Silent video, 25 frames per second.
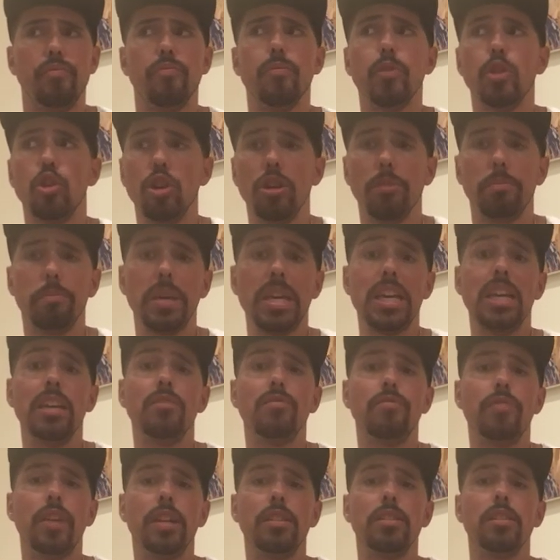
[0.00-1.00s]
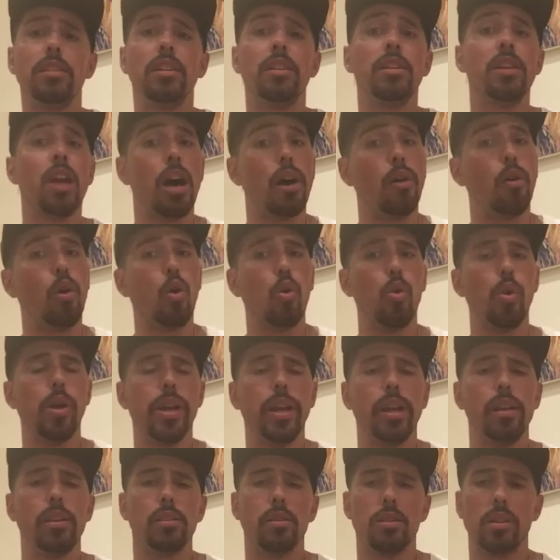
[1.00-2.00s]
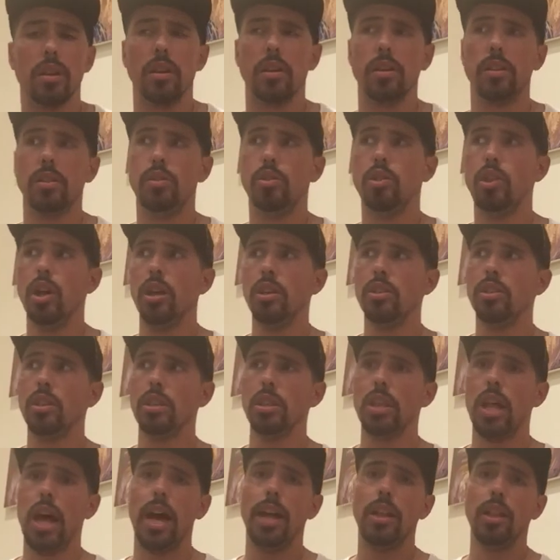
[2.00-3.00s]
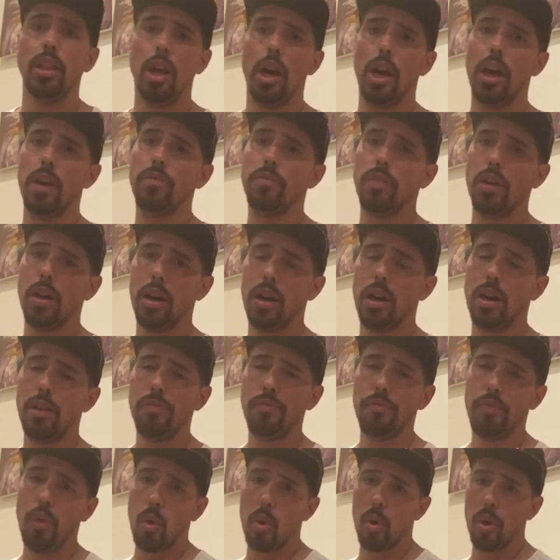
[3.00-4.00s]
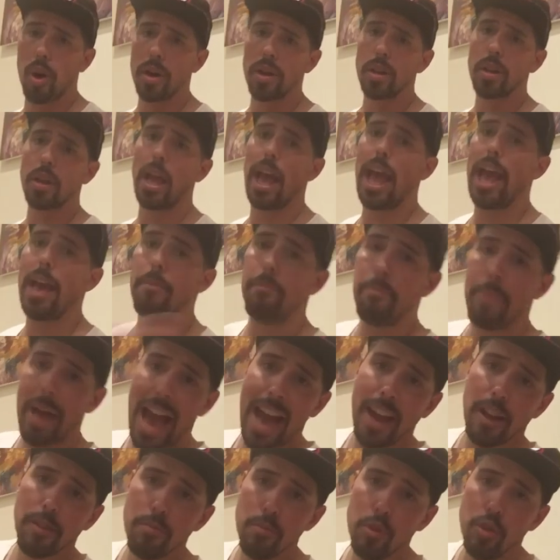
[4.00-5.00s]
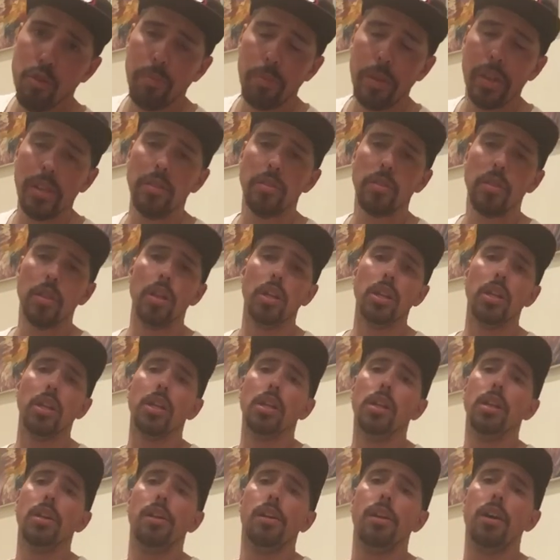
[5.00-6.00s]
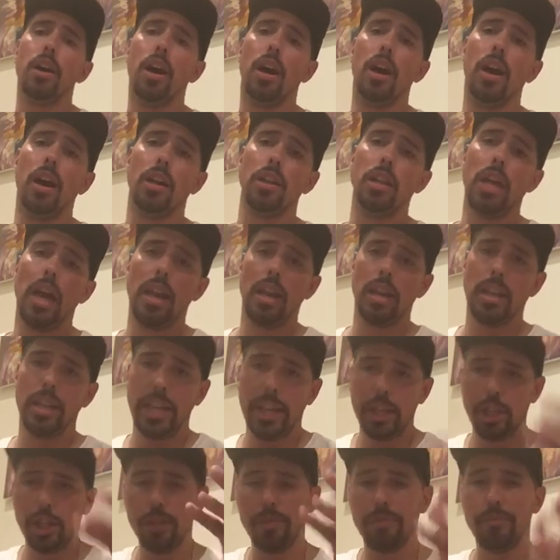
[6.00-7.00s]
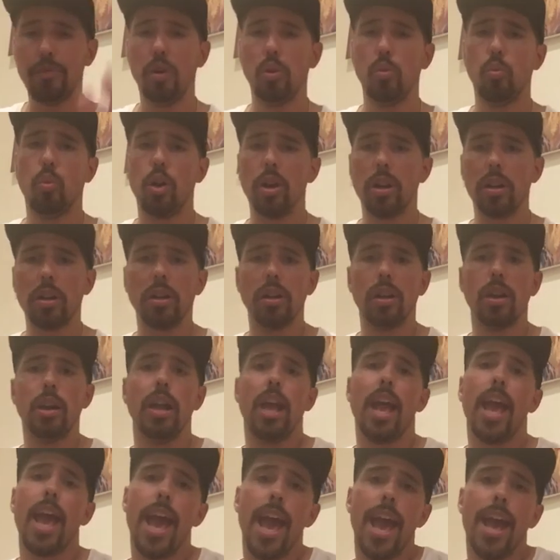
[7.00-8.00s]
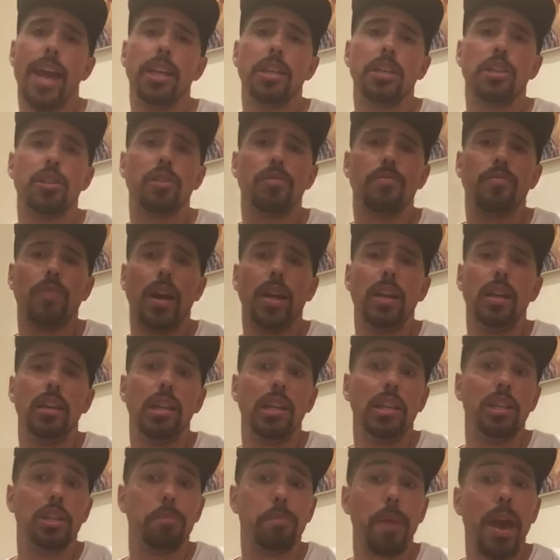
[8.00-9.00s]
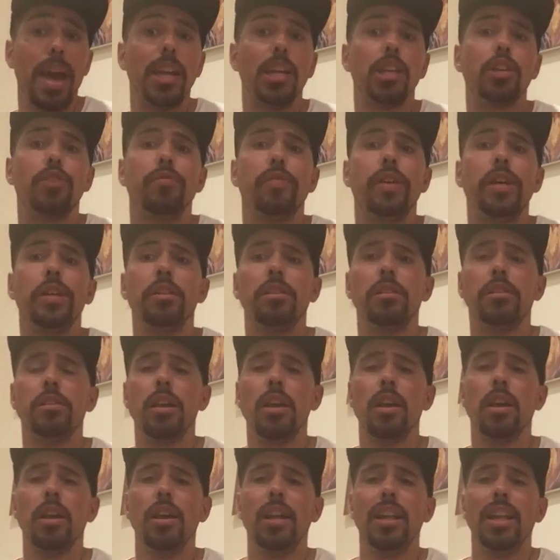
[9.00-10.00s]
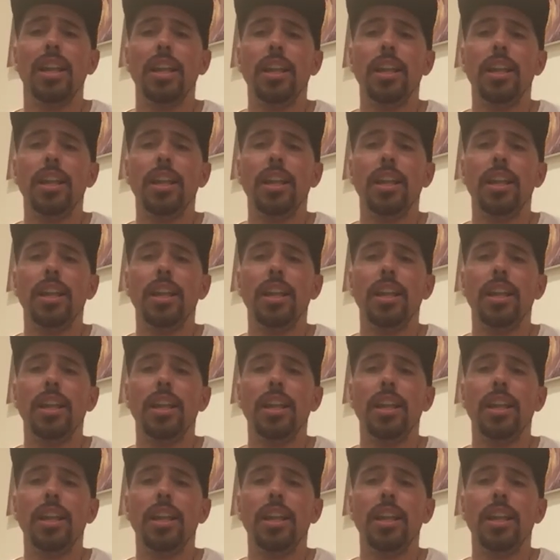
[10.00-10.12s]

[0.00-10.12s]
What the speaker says: European fencing not always does a lot of forward and back movement, a lot of linear footwork, and finally Spanish fencing